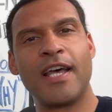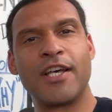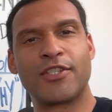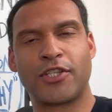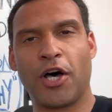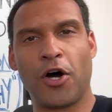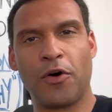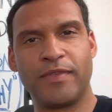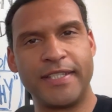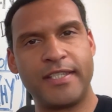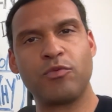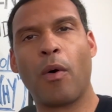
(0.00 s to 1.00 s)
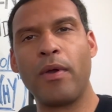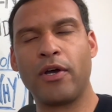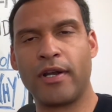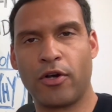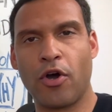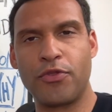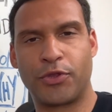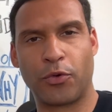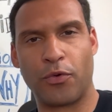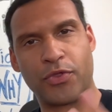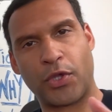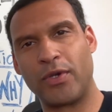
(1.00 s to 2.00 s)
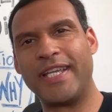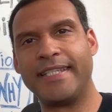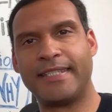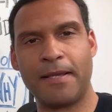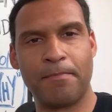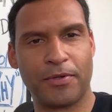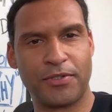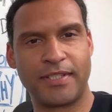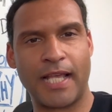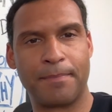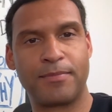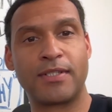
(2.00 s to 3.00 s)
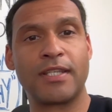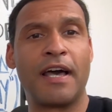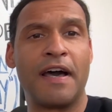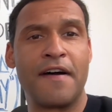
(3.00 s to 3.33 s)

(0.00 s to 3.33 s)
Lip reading: So this is what we're going to go through, 3 simple steps.